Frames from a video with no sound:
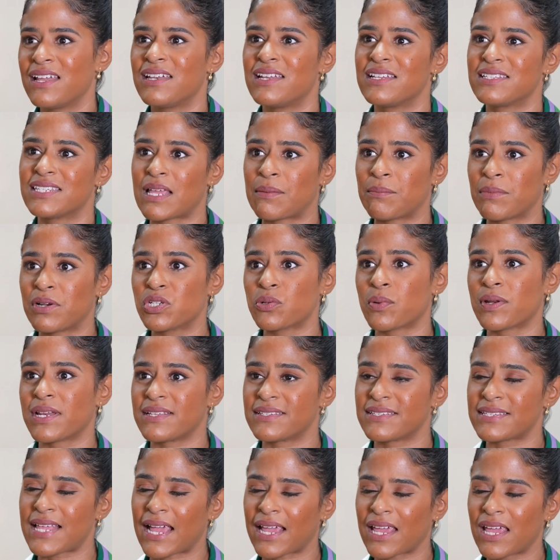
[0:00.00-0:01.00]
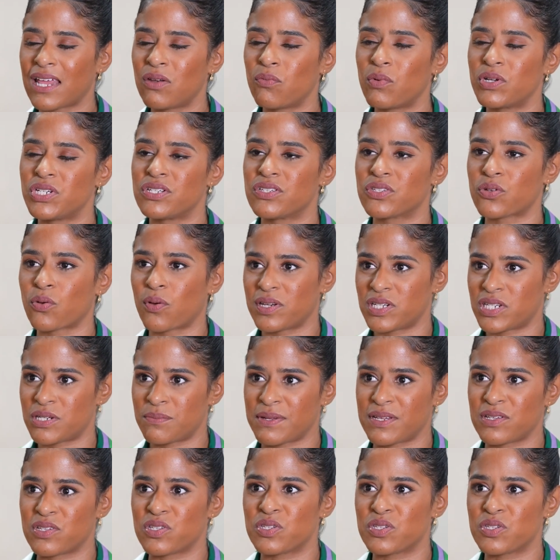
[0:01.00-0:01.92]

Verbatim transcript: December 22nd, which is going to be